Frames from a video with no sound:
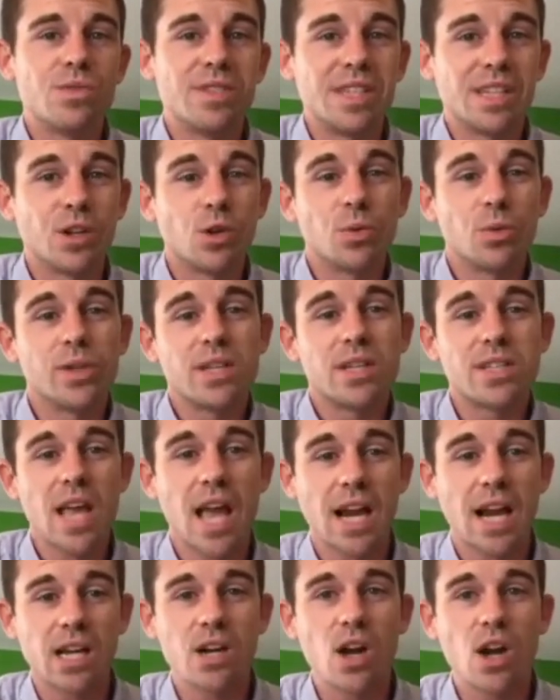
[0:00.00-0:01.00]
deal with
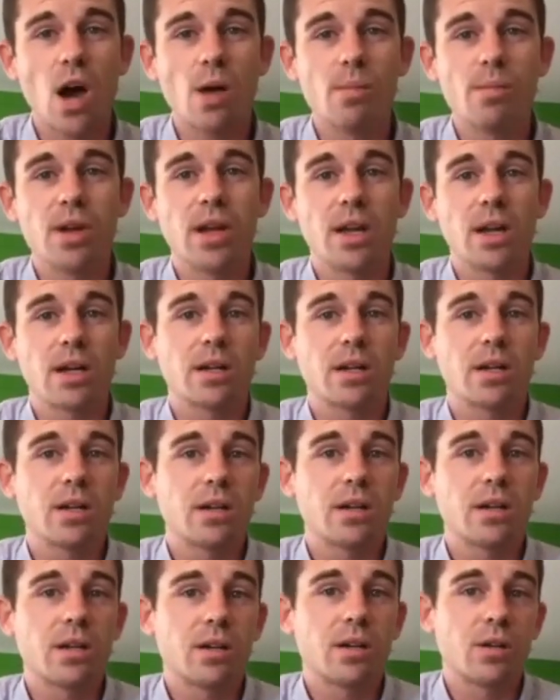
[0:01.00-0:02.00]
this economic
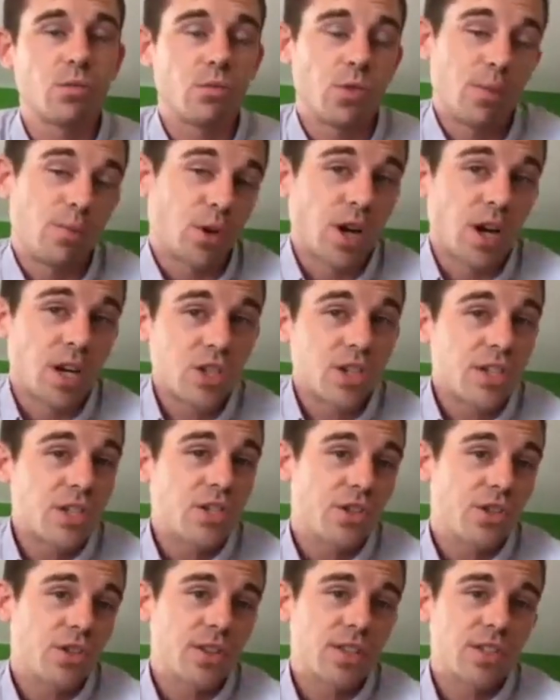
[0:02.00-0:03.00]

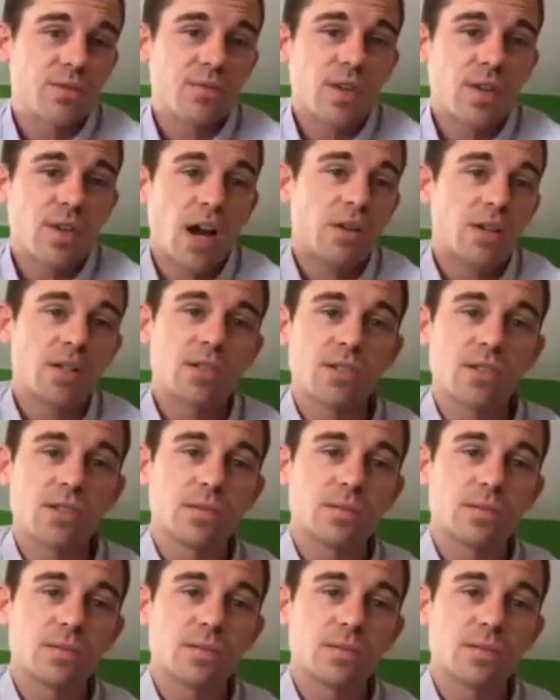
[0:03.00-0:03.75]
repercussions during this virus?